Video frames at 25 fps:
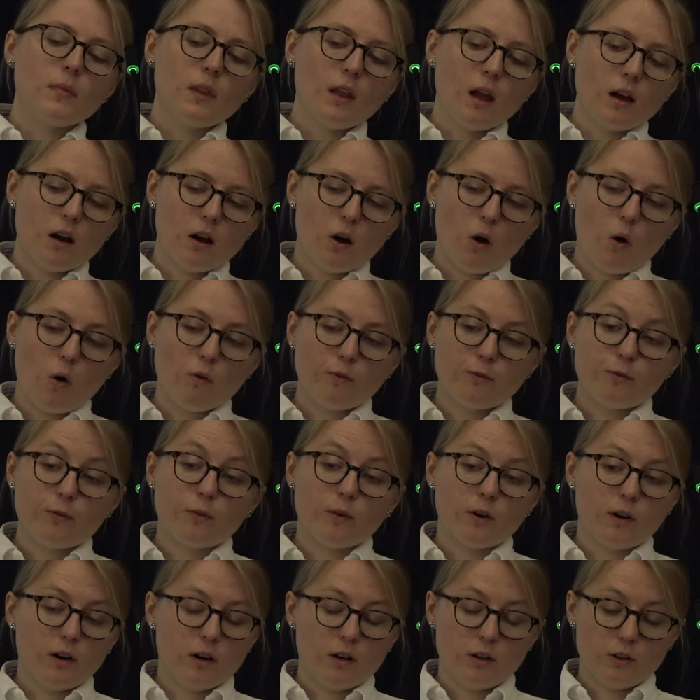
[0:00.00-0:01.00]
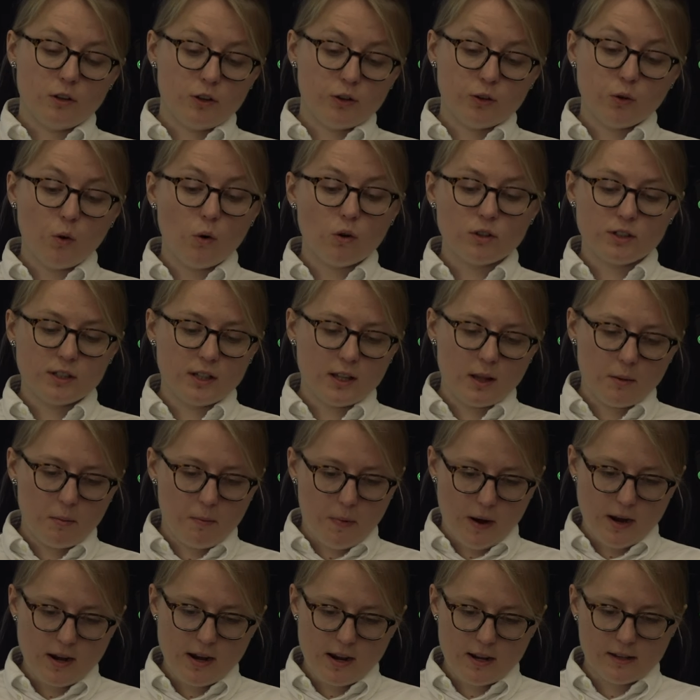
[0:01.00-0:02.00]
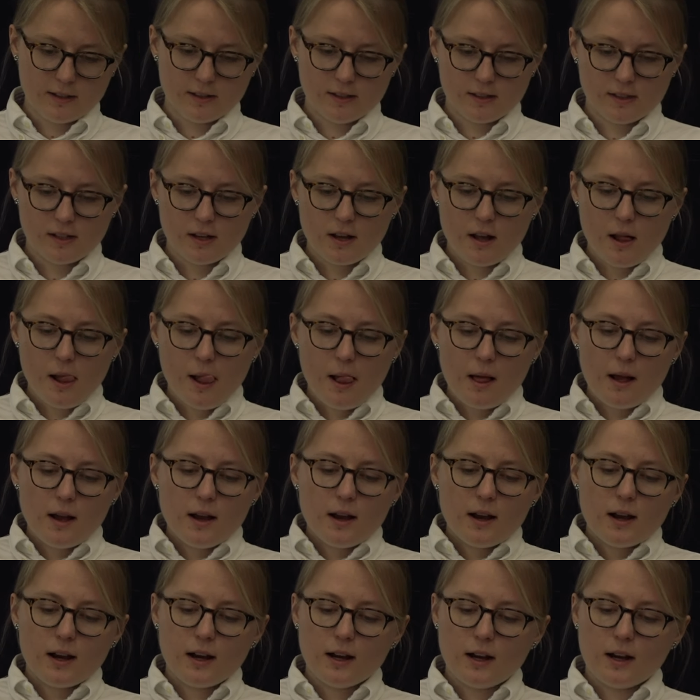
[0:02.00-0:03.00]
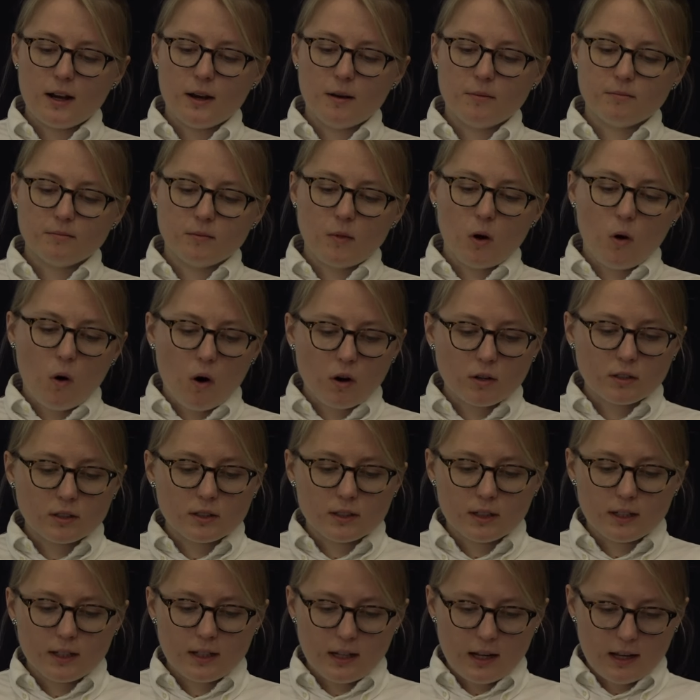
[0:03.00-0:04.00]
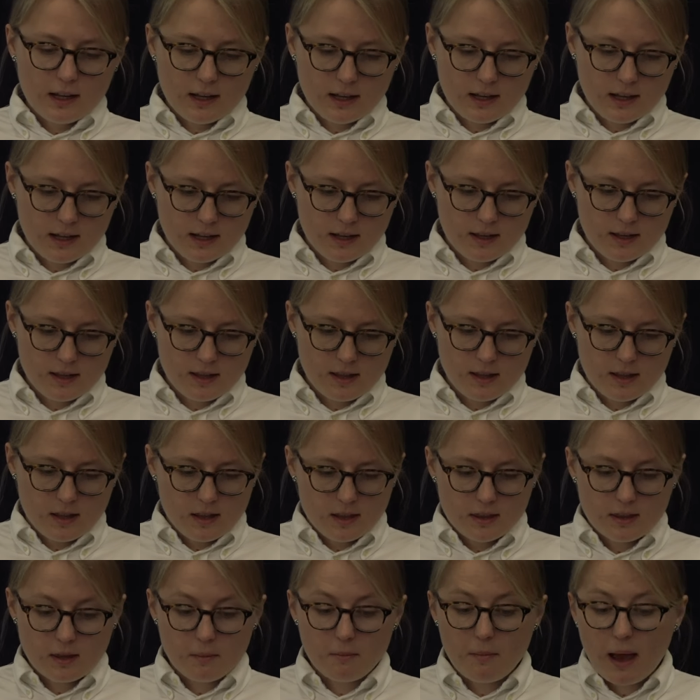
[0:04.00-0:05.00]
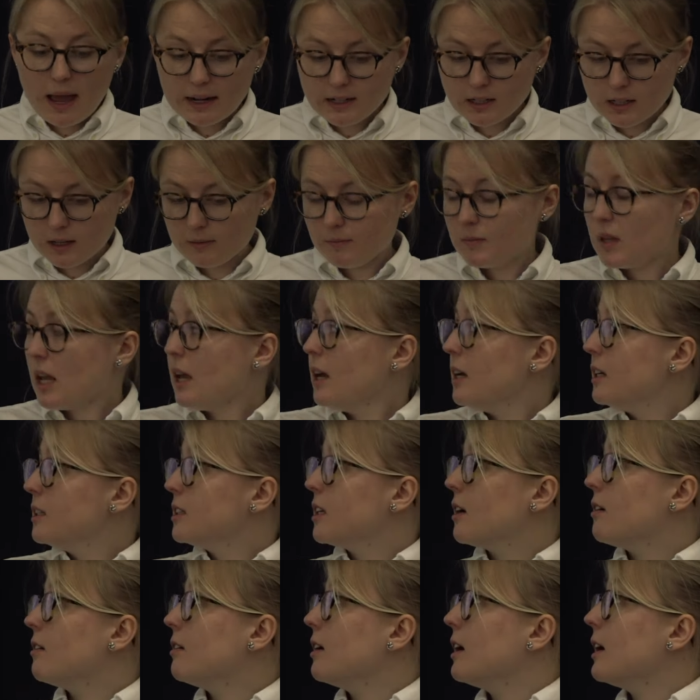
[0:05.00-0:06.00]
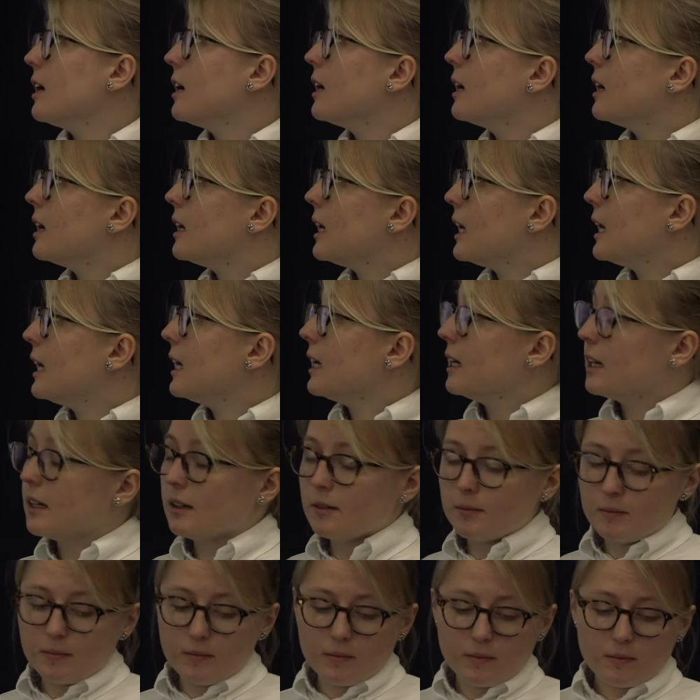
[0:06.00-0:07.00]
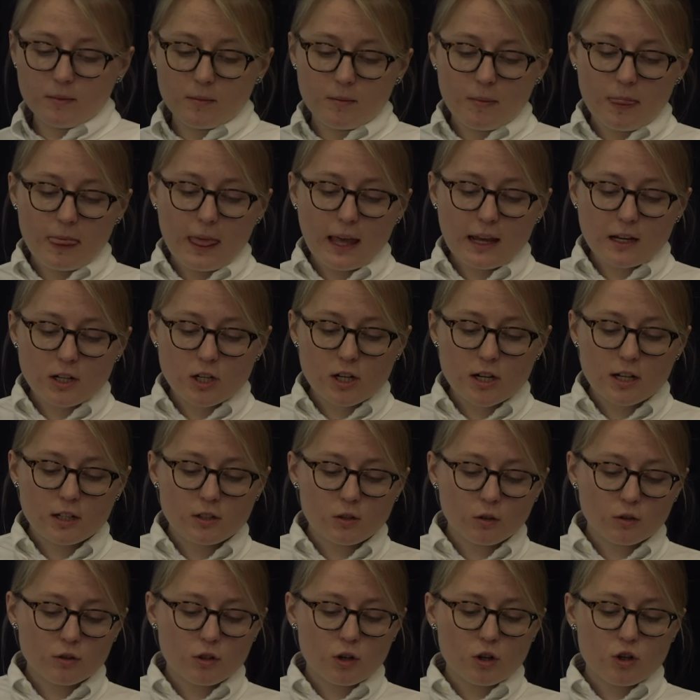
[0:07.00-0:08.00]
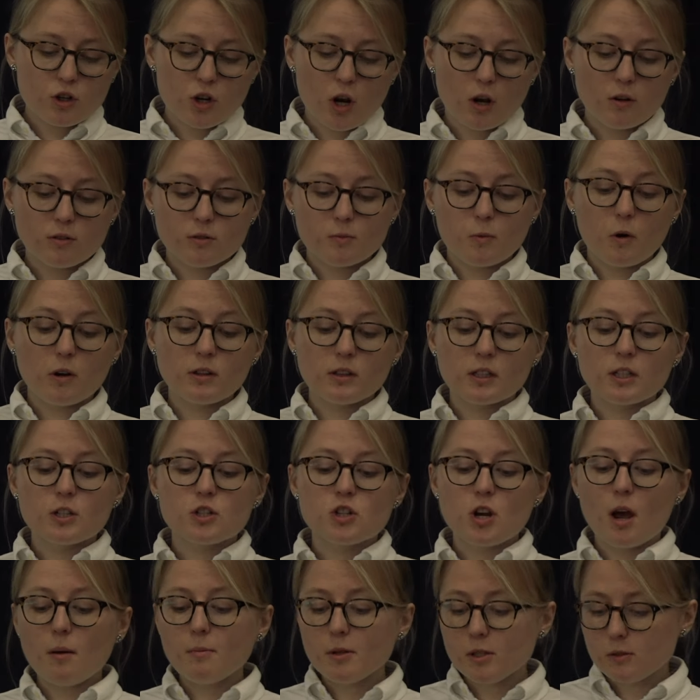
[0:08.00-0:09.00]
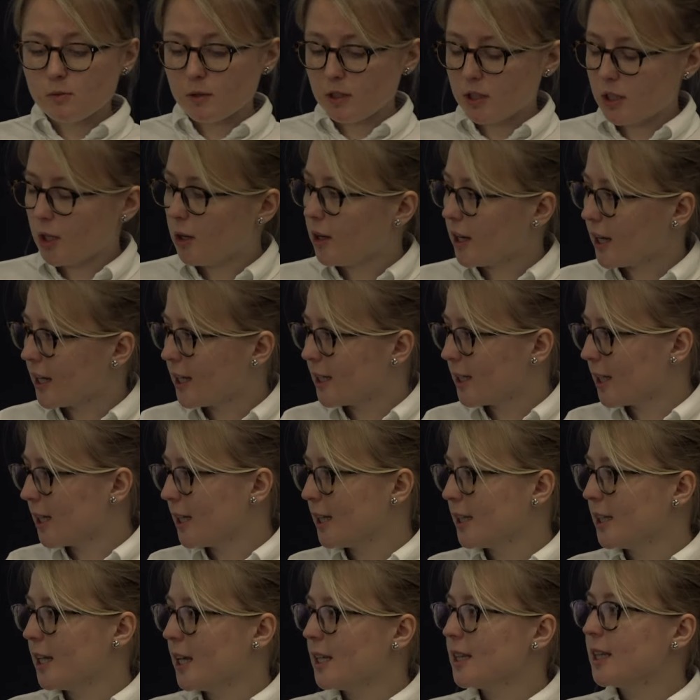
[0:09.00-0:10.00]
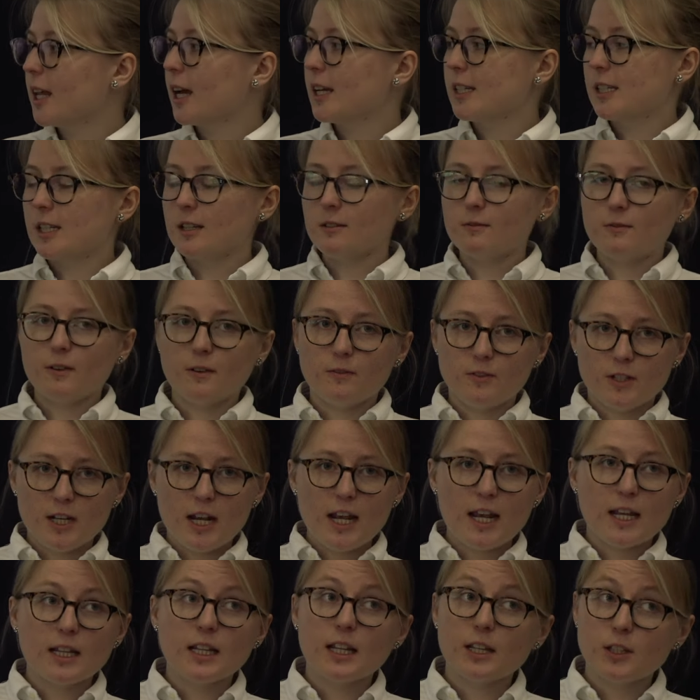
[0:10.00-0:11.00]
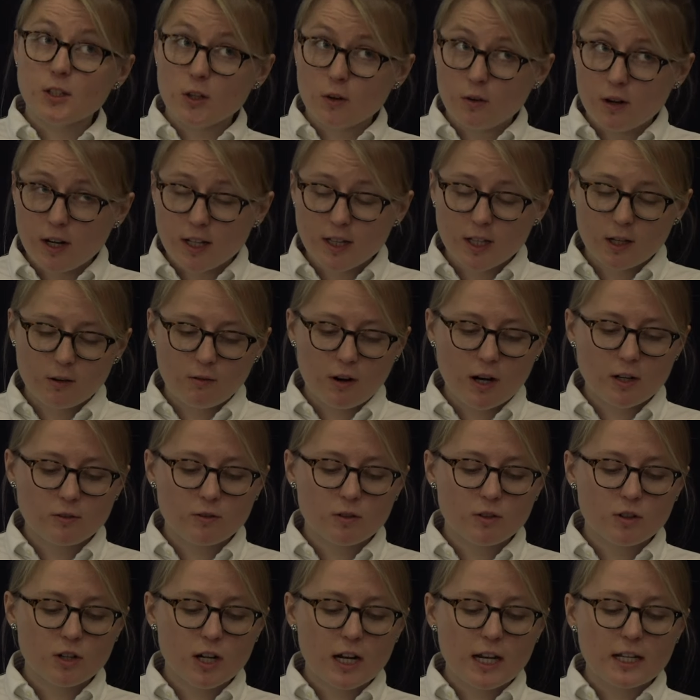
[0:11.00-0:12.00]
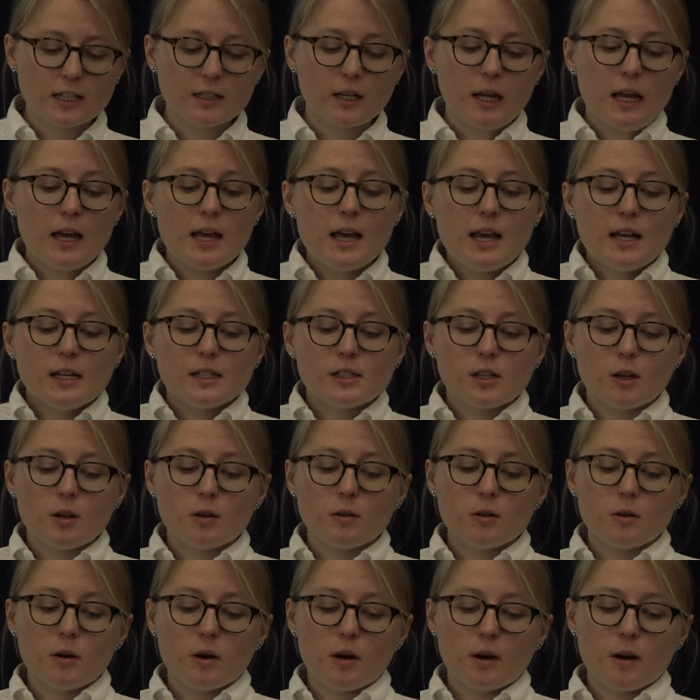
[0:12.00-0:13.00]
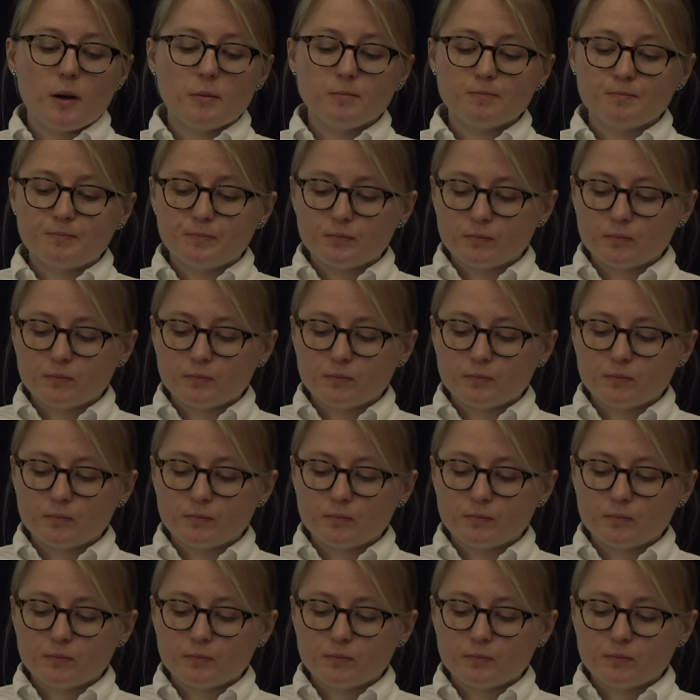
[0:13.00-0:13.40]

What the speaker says: of thoughts and opinions on the matter. So actually, it also shows what the Germans were doing in 1915 during the Great Retreat. So